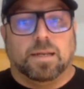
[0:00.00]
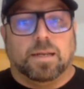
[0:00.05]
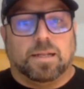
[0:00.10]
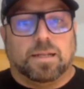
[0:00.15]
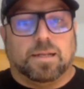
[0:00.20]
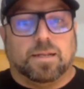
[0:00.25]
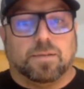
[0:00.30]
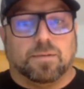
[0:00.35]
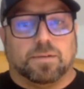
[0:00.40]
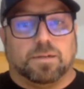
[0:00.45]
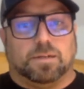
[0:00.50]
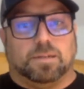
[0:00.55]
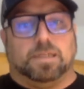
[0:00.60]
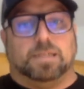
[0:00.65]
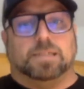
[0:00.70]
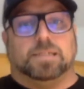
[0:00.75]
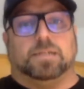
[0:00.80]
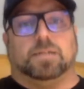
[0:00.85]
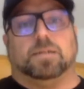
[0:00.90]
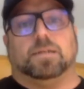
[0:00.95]
The other one I like
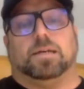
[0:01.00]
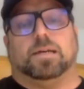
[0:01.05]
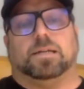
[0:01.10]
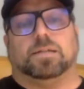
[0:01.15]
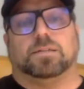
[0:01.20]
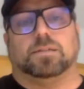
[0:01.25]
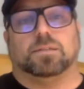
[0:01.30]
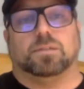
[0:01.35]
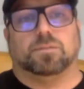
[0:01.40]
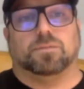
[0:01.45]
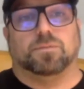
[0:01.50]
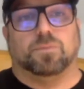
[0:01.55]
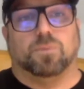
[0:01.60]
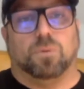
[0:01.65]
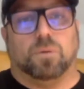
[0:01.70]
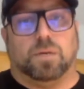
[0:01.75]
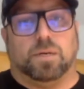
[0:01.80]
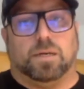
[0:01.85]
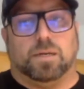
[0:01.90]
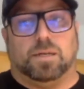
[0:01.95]
to tell the guys to look
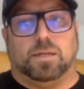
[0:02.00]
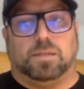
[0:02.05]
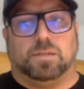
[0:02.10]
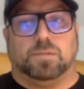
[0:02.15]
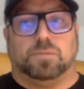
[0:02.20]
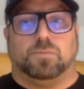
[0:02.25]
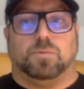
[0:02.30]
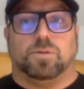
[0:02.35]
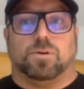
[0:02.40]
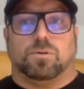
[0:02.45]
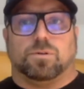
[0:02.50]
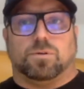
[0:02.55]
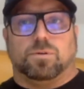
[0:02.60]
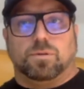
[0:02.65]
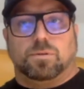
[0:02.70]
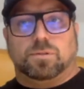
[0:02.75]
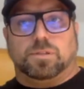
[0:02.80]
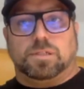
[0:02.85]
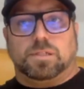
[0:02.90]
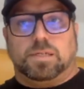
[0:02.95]
for is when you're
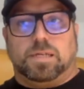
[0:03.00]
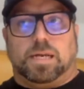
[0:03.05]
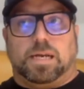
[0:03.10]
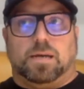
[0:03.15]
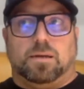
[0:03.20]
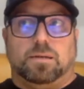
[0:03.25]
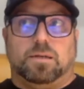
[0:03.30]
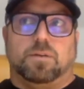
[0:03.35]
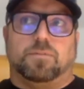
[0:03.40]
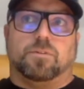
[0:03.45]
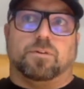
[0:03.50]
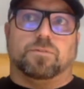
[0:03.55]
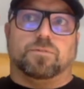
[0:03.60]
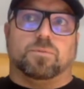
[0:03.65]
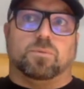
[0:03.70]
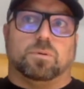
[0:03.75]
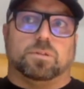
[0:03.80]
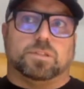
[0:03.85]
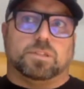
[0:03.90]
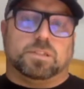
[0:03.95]
cruising down, and if you're
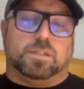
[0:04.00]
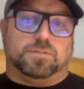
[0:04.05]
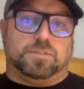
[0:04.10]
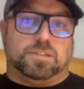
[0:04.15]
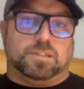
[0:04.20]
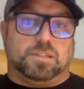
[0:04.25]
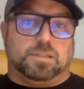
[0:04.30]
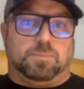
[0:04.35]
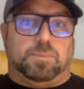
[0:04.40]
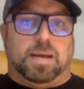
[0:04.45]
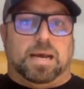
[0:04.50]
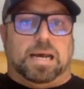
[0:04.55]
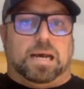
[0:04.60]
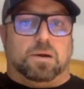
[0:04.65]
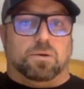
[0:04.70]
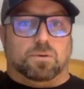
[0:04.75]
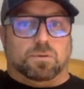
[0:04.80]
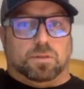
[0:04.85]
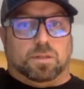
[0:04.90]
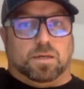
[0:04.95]
fortunate enough to see a
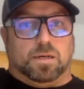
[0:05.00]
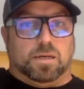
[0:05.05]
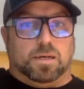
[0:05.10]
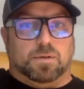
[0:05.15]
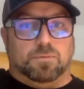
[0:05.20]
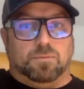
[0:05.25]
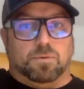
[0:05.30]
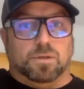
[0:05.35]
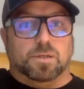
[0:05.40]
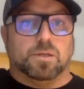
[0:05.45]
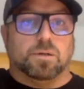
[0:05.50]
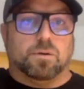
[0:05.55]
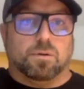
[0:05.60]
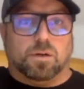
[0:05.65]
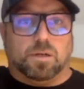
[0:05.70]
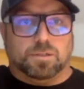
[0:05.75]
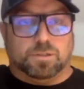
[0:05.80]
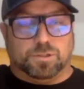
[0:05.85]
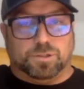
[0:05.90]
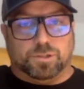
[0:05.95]
power line running
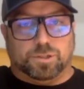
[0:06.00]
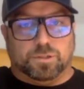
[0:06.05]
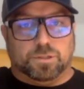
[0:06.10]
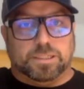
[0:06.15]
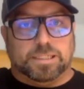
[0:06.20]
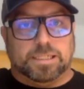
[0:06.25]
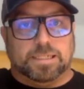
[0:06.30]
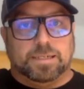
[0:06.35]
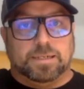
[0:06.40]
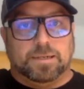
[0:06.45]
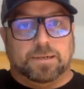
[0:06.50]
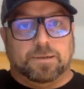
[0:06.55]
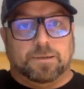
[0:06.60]
across the street,